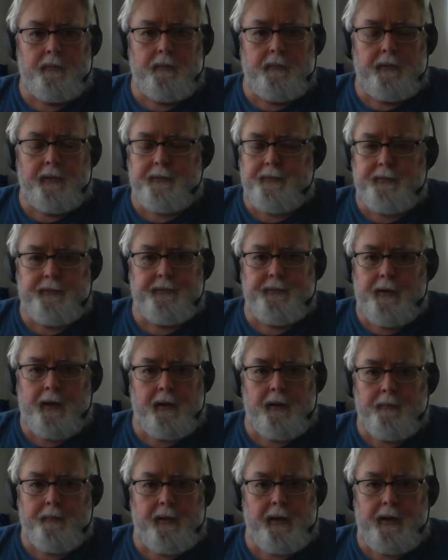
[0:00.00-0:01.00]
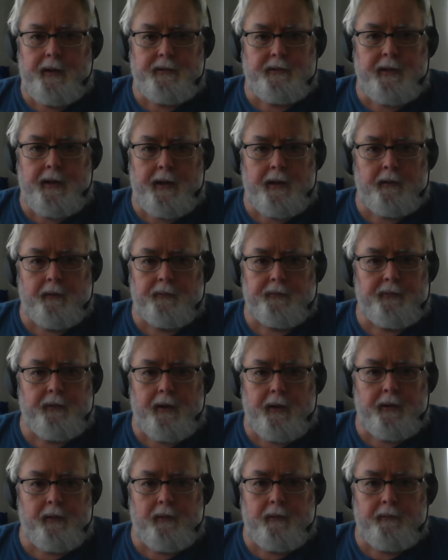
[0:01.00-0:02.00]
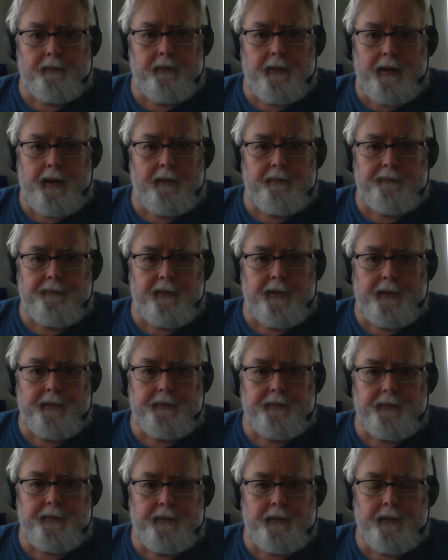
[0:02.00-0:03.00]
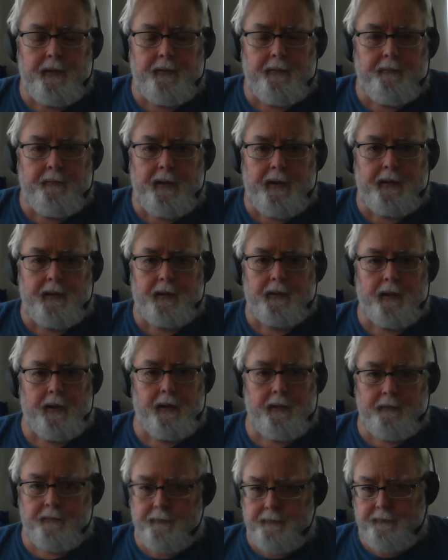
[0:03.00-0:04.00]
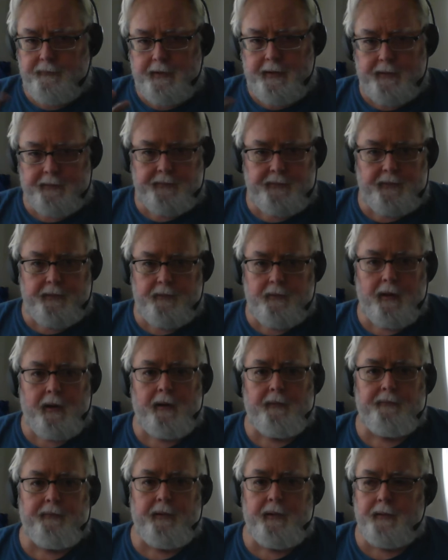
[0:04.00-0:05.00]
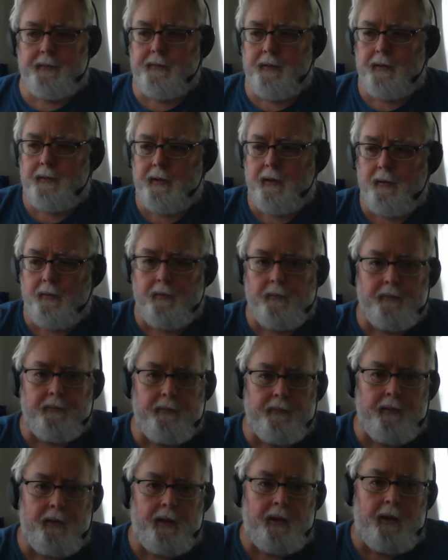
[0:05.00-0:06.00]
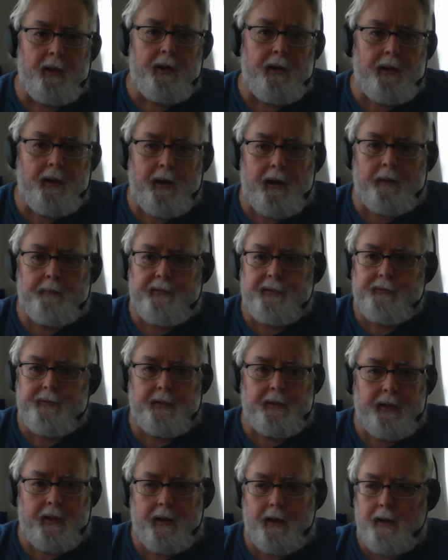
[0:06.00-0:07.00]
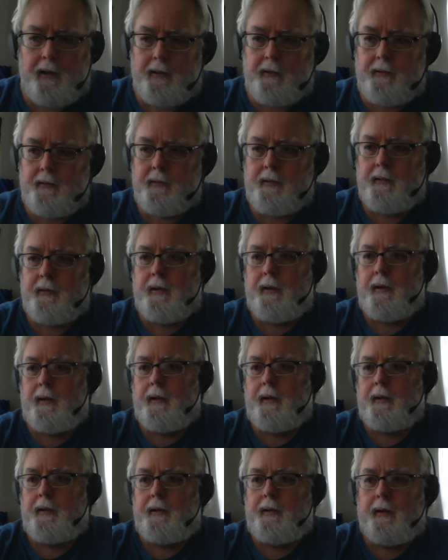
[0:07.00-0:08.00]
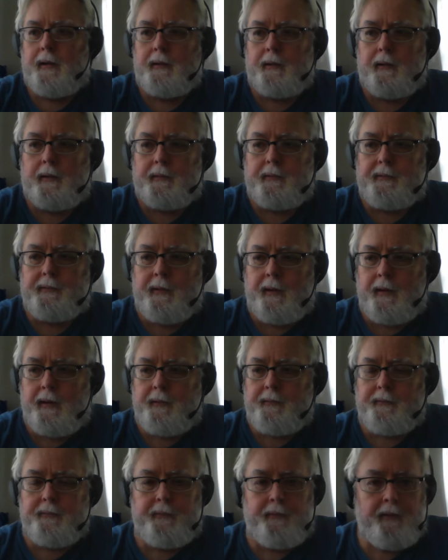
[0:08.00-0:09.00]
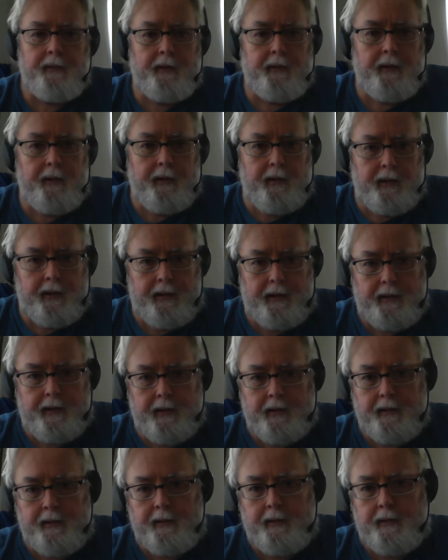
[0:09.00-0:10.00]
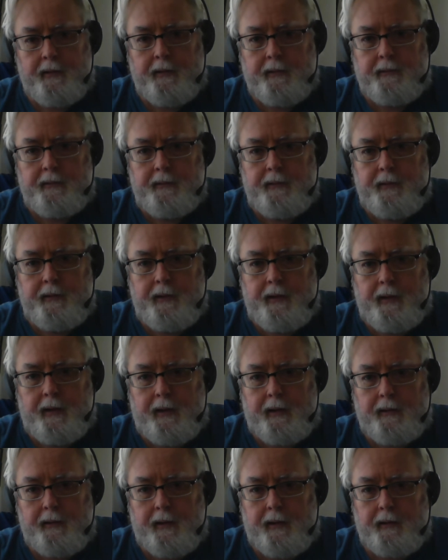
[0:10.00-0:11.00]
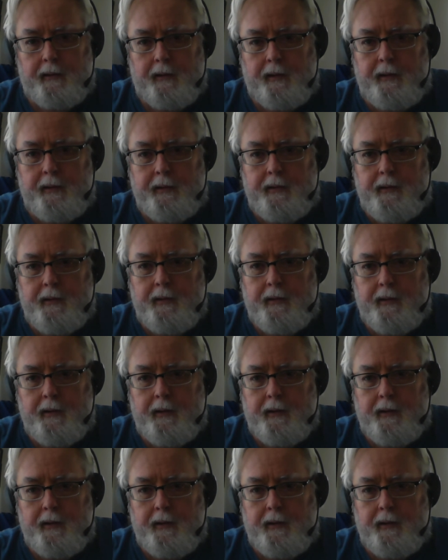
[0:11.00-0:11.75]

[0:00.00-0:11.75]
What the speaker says: This is not a paid channel, so I don't have funds to make a lot of fancy graphics like others. I'm just a guy, and I like science, and I like